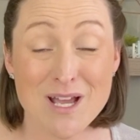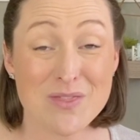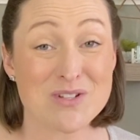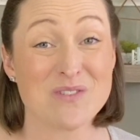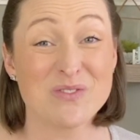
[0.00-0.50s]

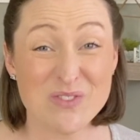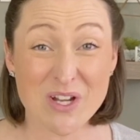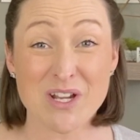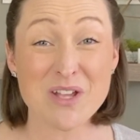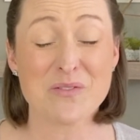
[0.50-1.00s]
there's a
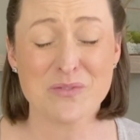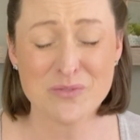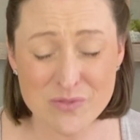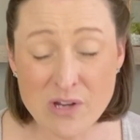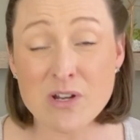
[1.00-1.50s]
very,
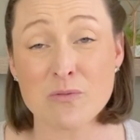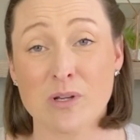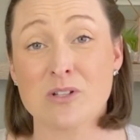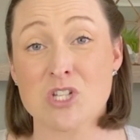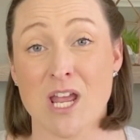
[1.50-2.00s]
very
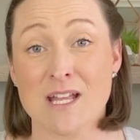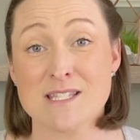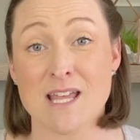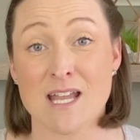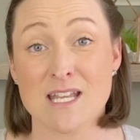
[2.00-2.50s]
real chance
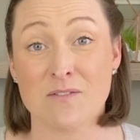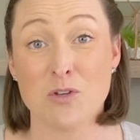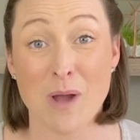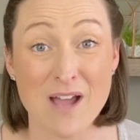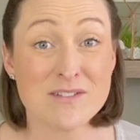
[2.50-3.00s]
that if you haven't